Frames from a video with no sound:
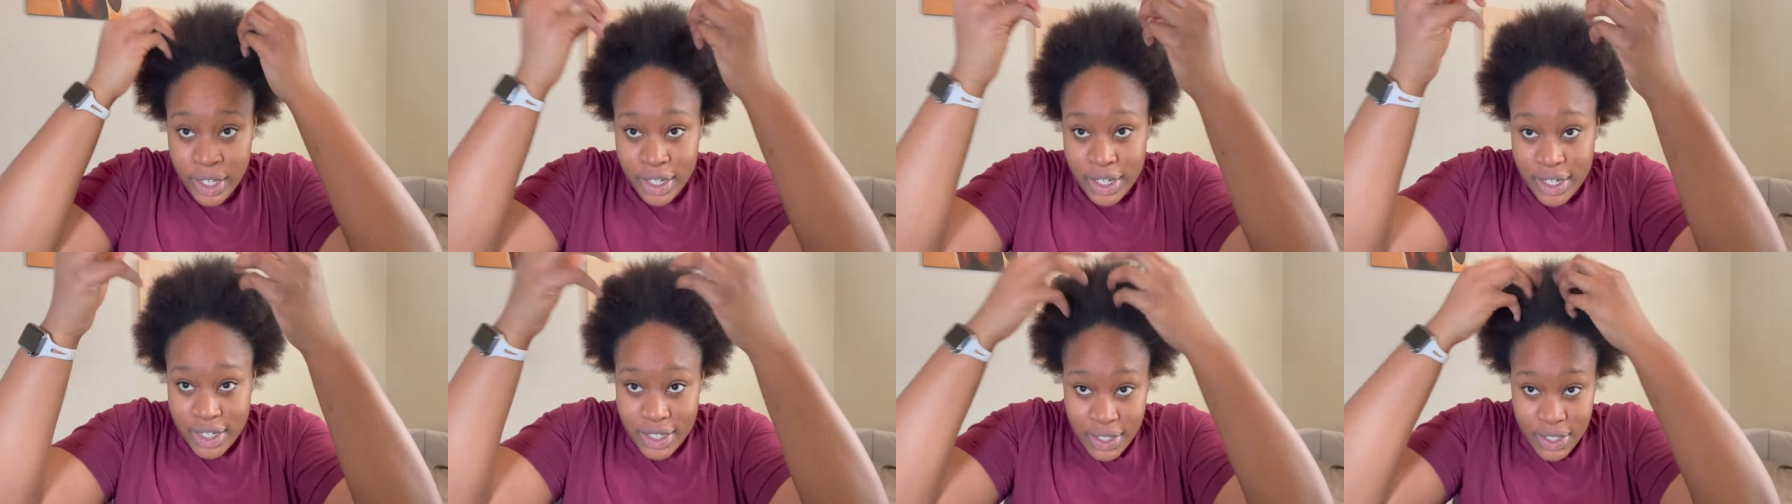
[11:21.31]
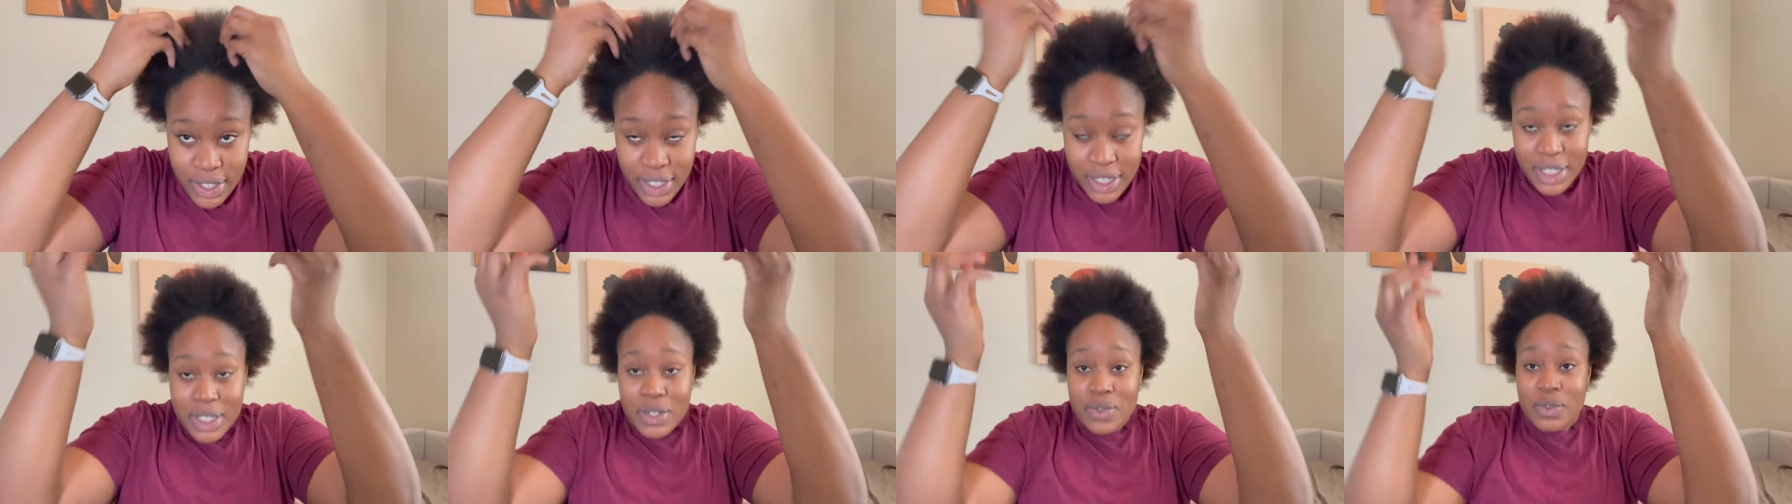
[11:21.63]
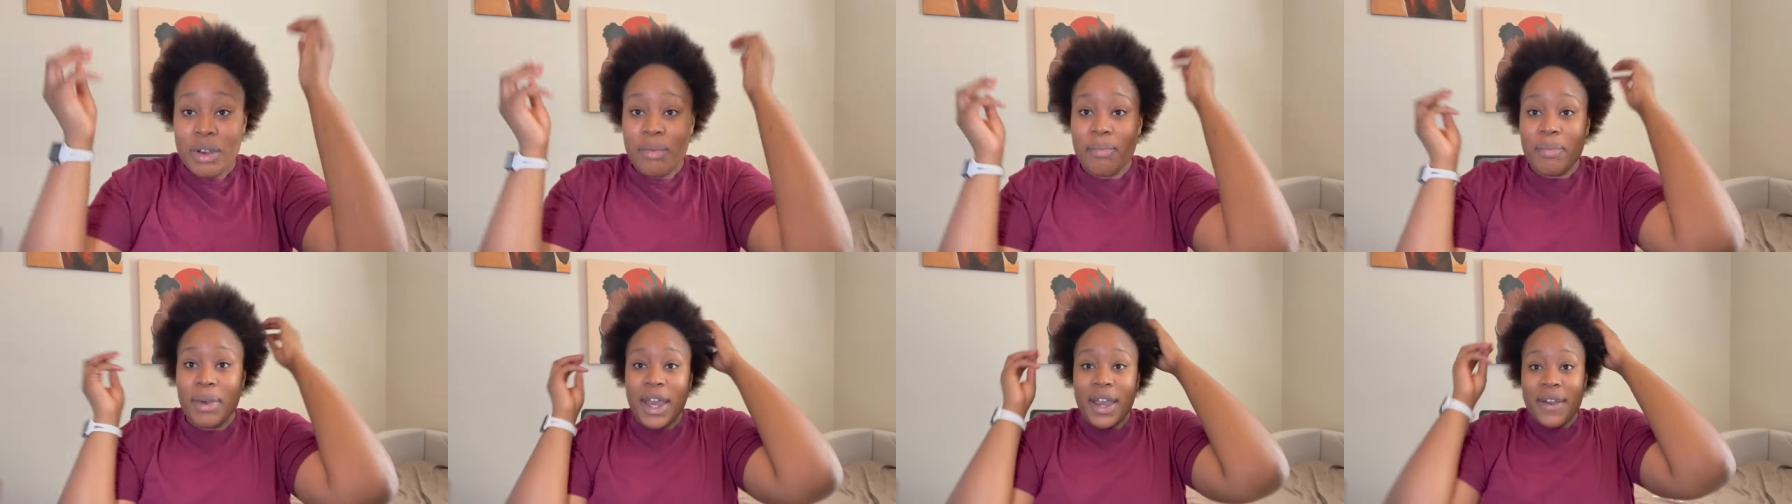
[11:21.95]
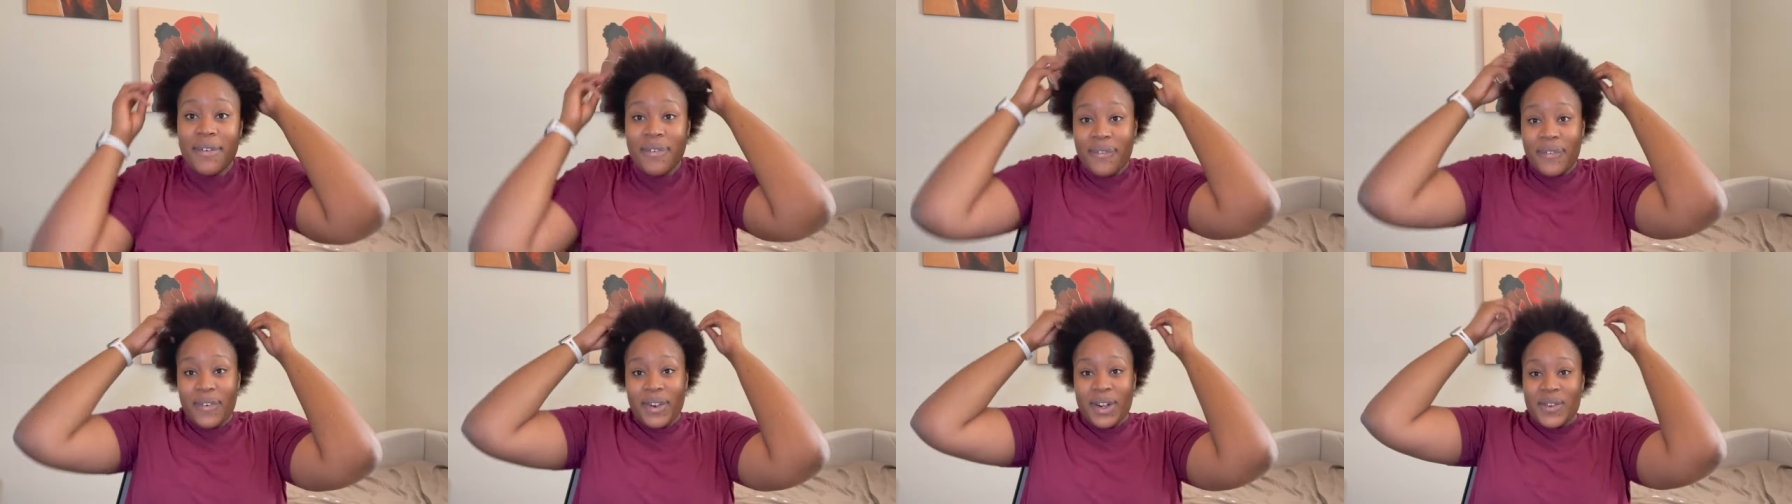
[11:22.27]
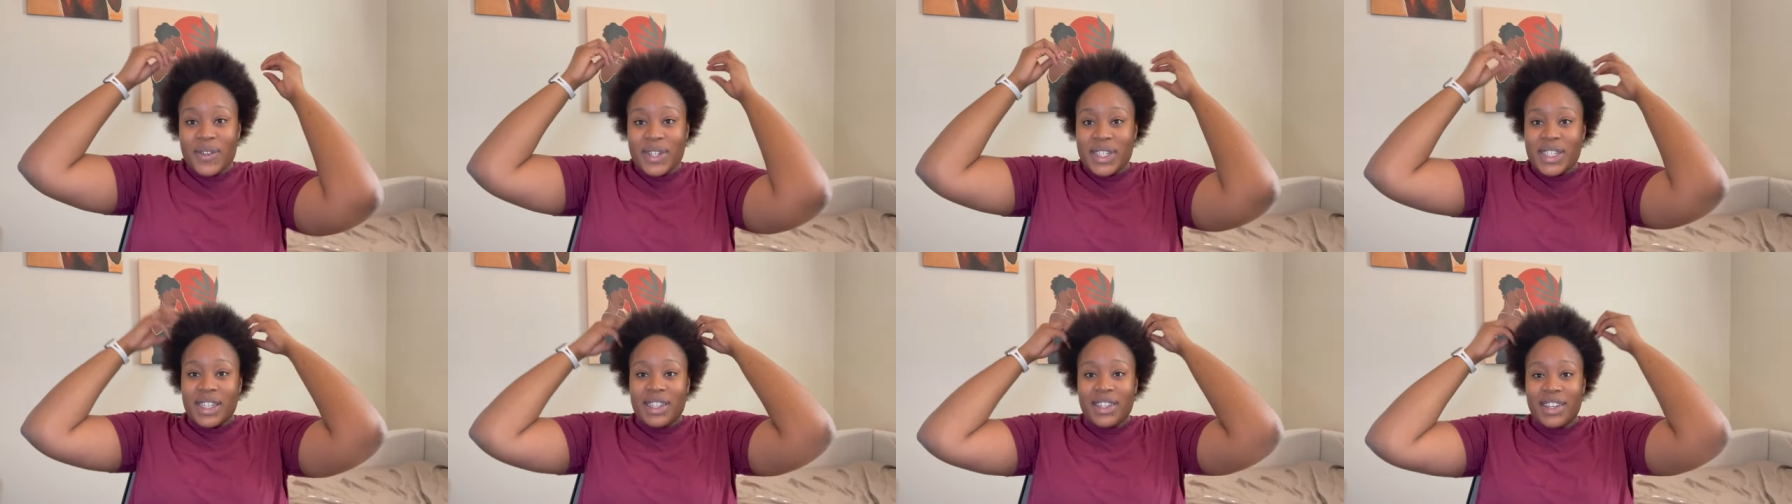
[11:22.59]
So this is what my
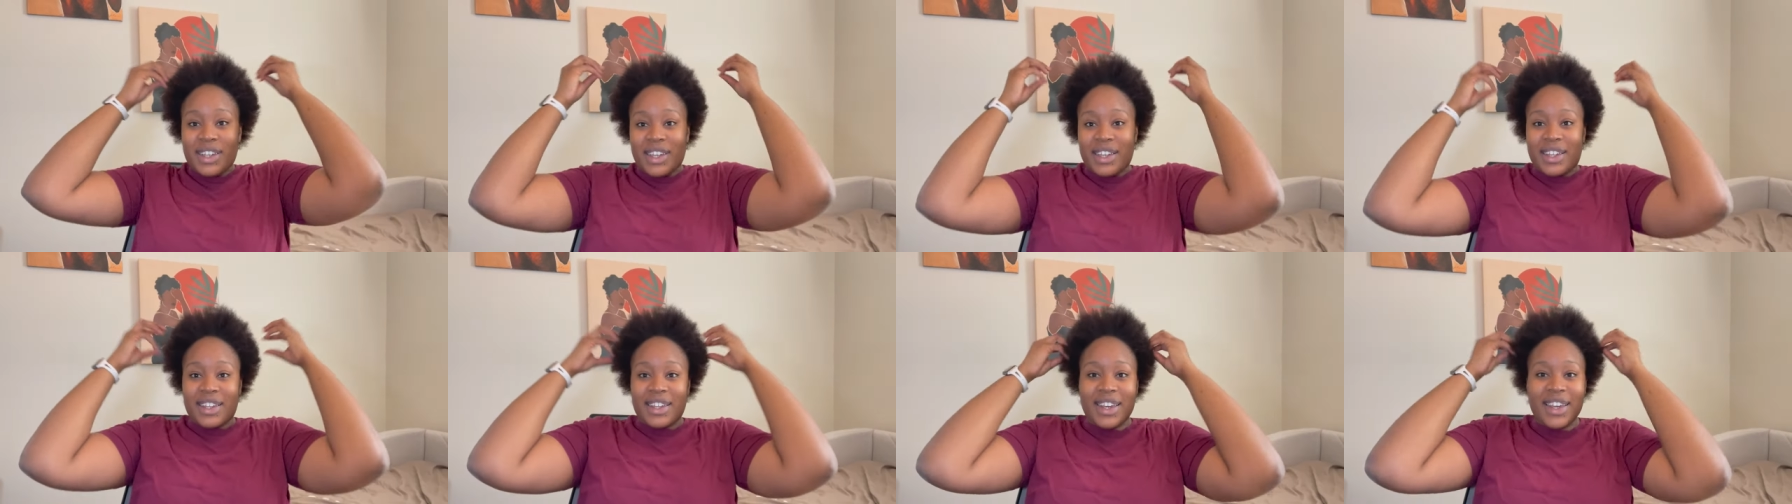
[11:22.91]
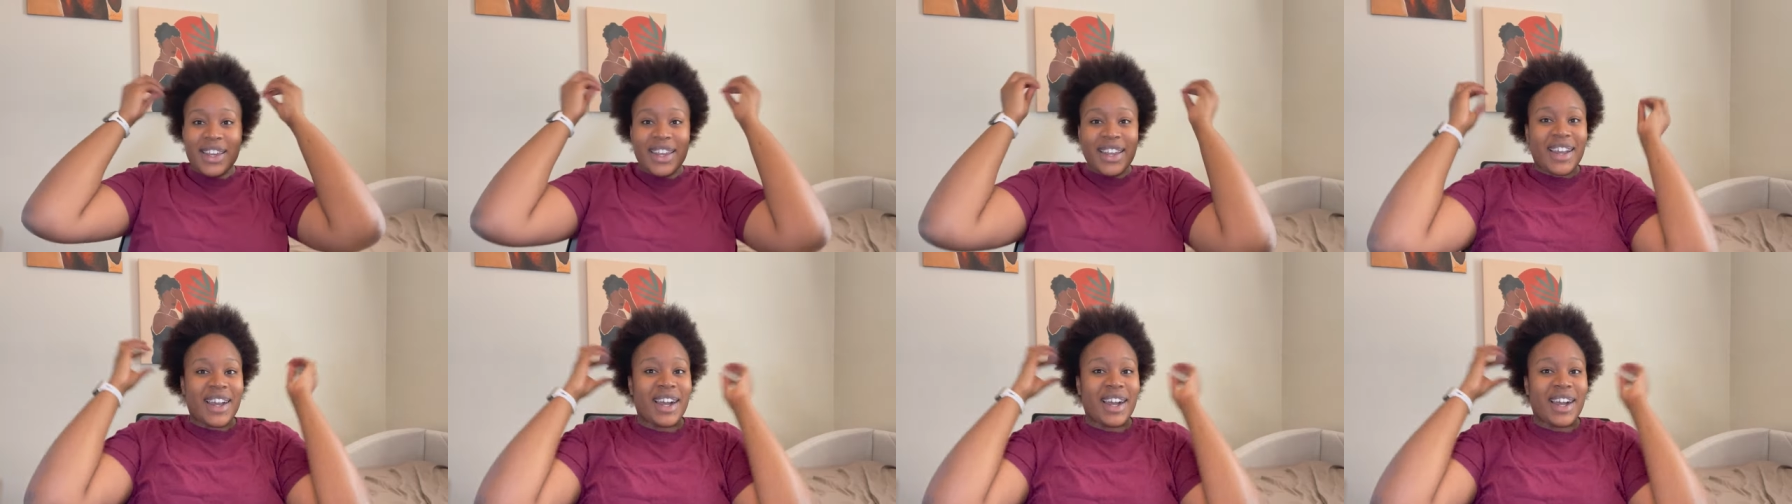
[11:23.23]
fro's looking like.